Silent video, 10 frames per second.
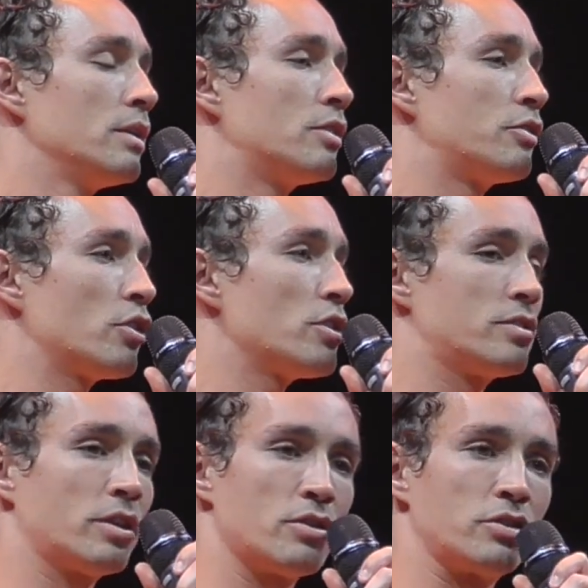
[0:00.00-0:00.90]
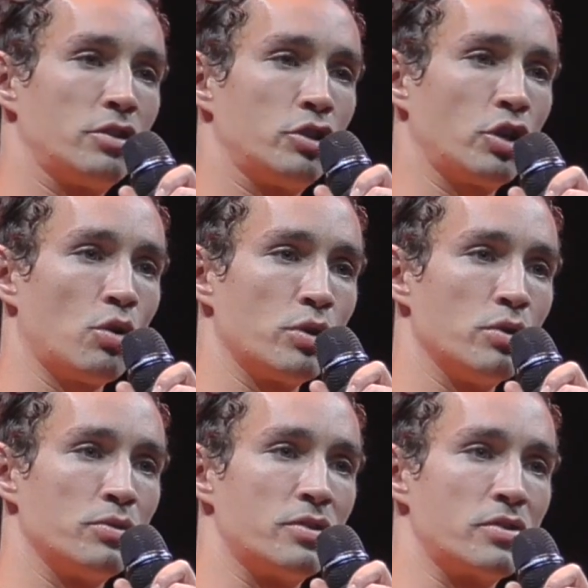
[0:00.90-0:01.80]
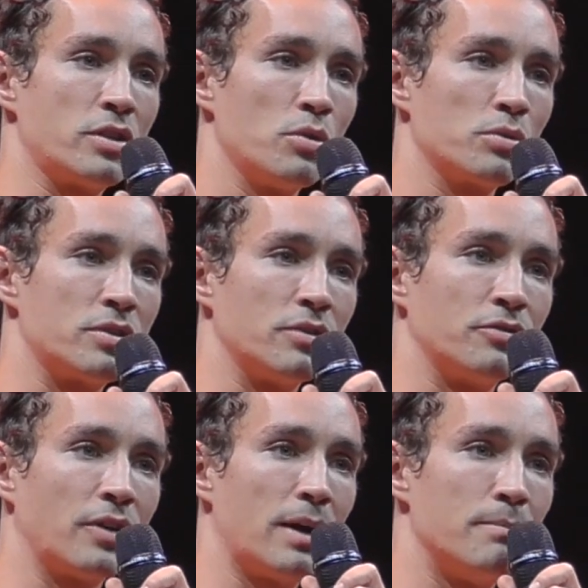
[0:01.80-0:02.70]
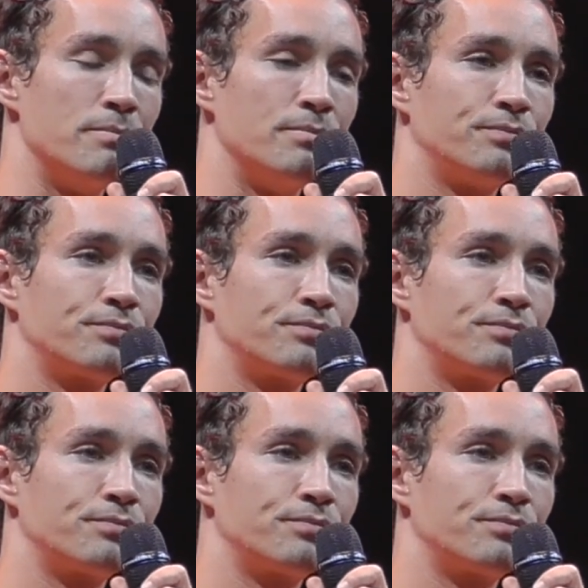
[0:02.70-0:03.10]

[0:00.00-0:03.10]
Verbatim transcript: the third series of the show uses loads of um,